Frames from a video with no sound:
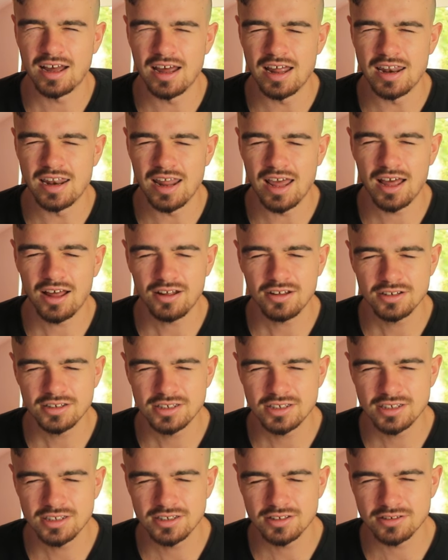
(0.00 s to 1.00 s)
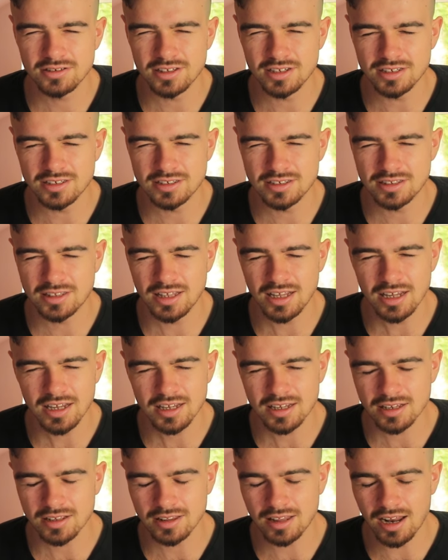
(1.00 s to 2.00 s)
analogy or this
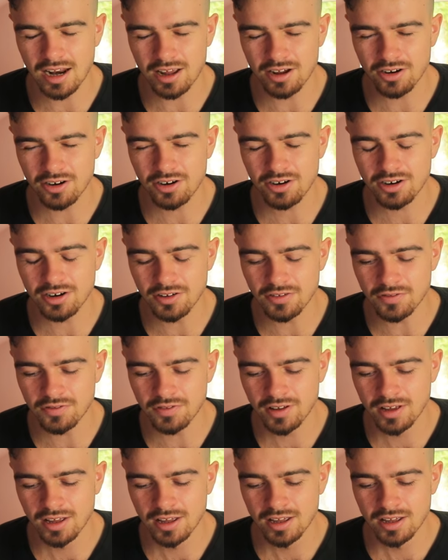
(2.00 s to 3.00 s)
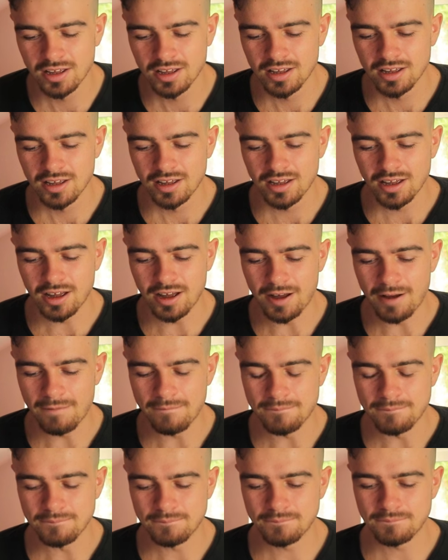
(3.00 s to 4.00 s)
thing that I heard of
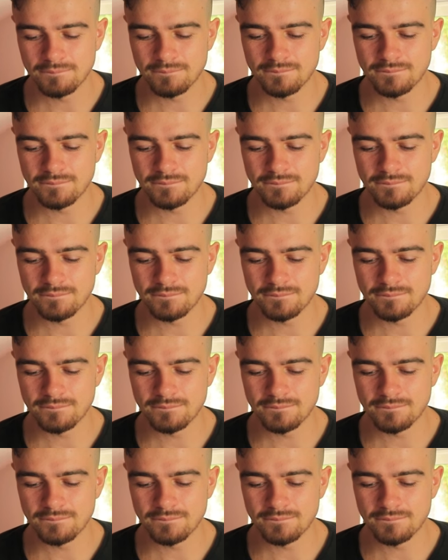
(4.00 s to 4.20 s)
um,